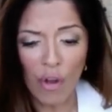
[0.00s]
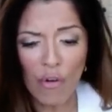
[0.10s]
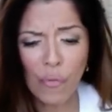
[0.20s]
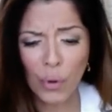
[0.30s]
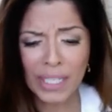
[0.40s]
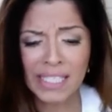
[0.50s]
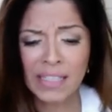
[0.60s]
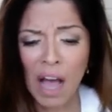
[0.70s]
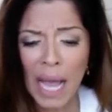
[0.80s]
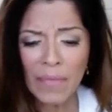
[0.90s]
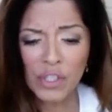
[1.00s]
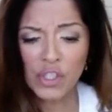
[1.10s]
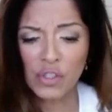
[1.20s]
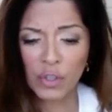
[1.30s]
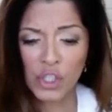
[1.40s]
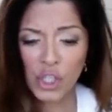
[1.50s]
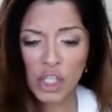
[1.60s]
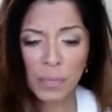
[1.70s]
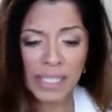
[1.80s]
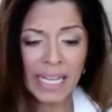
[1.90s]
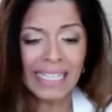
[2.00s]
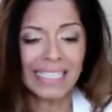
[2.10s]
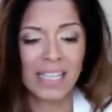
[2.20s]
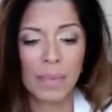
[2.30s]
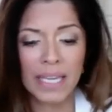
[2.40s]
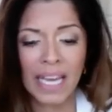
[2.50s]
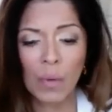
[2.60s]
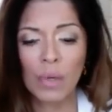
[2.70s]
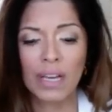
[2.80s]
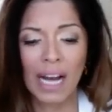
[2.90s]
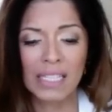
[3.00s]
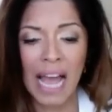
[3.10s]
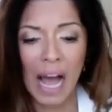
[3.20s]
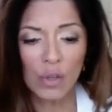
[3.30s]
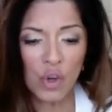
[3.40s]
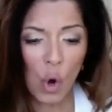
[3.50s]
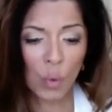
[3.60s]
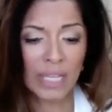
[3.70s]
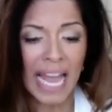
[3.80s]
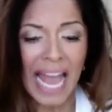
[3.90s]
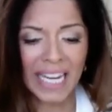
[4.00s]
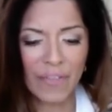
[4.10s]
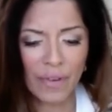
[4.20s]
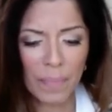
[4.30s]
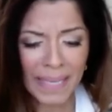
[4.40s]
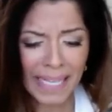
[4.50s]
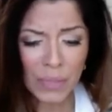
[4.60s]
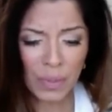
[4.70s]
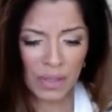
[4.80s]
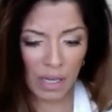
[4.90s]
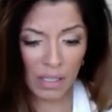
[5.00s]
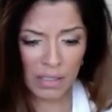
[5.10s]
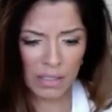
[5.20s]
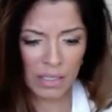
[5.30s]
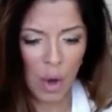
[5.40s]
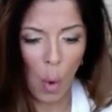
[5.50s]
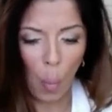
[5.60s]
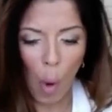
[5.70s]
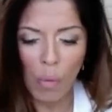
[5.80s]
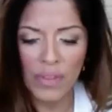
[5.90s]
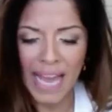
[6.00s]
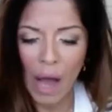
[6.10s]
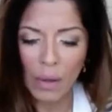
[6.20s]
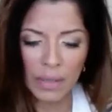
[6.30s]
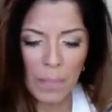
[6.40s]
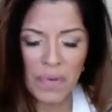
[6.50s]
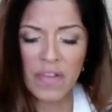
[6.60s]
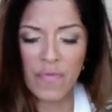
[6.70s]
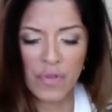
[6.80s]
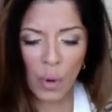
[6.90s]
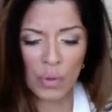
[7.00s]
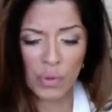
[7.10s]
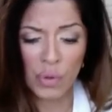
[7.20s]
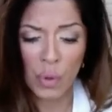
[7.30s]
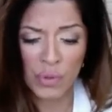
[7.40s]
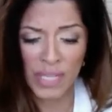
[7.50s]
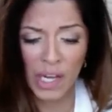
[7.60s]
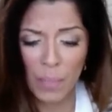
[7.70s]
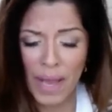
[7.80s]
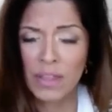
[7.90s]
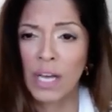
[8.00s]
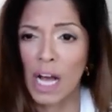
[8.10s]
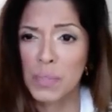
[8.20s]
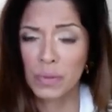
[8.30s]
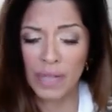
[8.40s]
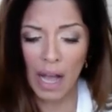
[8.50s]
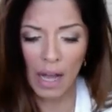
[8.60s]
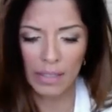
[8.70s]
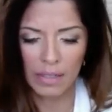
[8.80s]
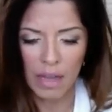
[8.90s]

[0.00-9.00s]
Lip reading: For it is time for judgment to begin with God's household. And if it begins with us, what will the outcome be for those who do not obey the gospel of God?